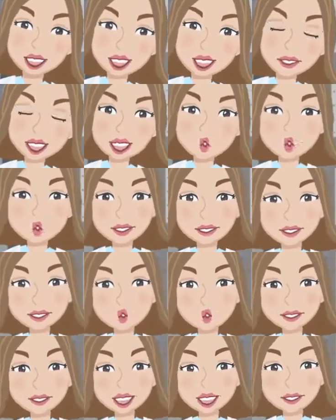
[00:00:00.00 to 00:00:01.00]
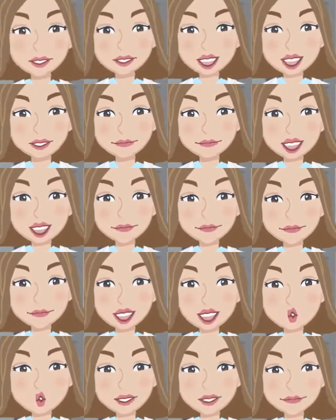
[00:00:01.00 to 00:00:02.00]
Alone, the increases may be
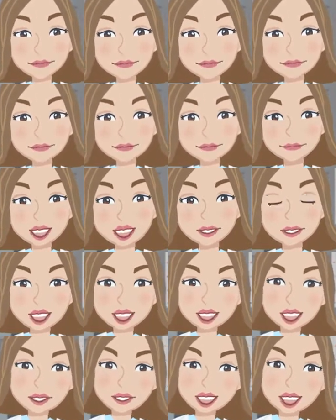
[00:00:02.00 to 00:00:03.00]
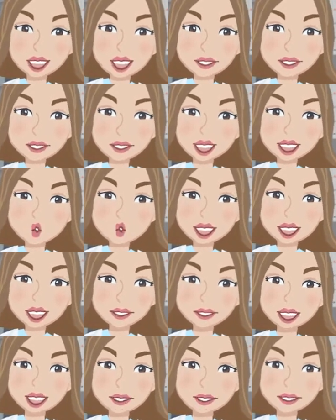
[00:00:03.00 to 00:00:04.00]
nominal, but taken together, you
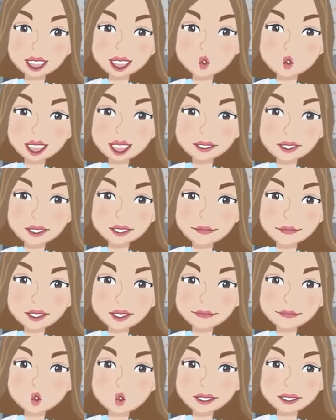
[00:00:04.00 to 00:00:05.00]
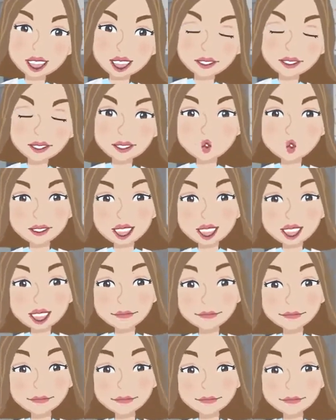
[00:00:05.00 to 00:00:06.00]
may see significant improvement in your
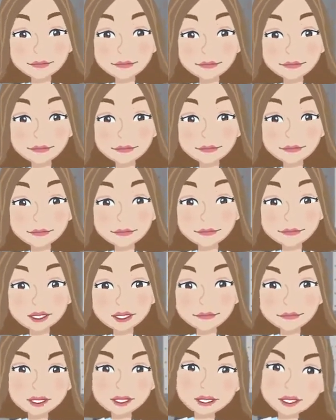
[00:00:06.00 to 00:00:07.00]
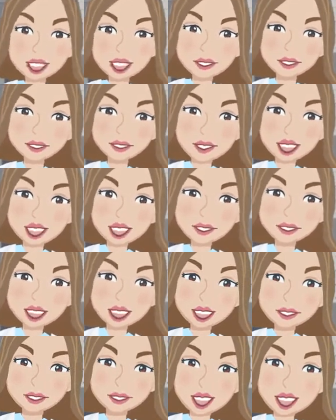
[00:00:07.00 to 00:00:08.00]
data. For more information
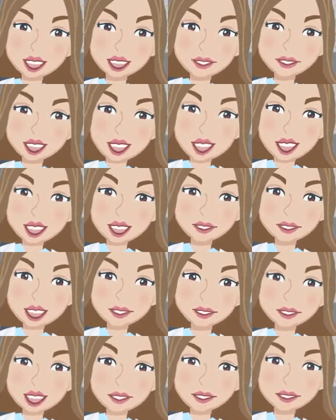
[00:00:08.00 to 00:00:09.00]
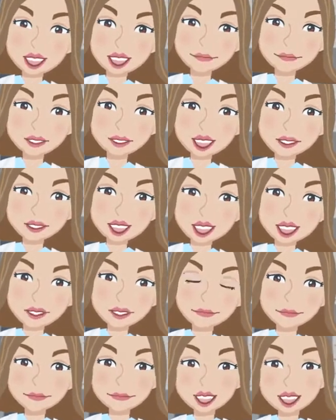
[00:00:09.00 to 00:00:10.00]
about the products or concepts featured
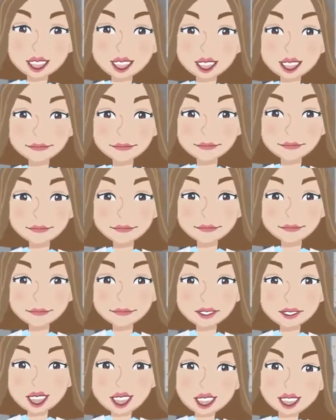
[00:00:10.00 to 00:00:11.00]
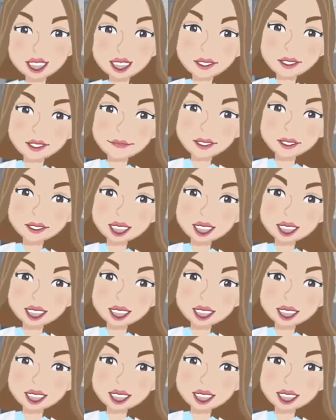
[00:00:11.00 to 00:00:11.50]
on this video, please visit